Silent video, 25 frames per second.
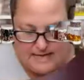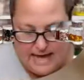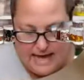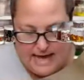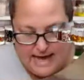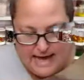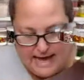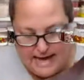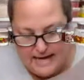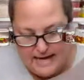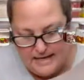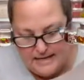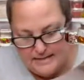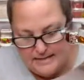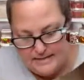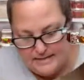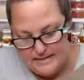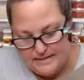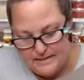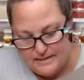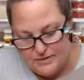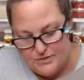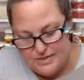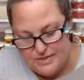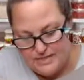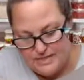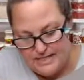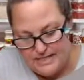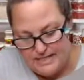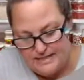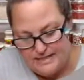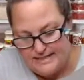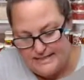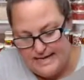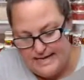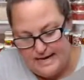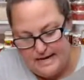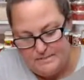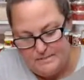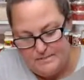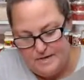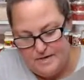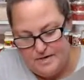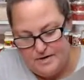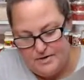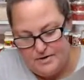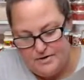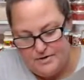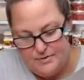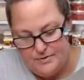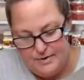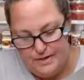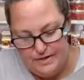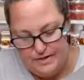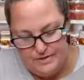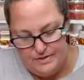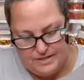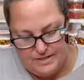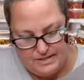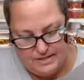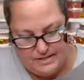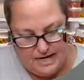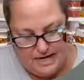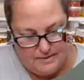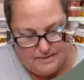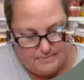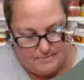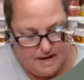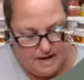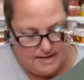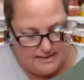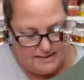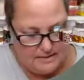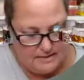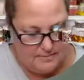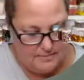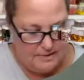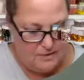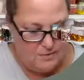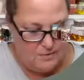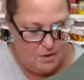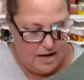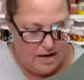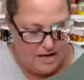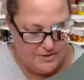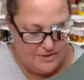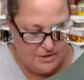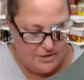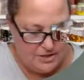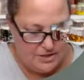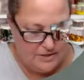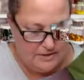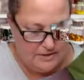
Hey, 2T's Tammy, are you here tonight? Possibly watching?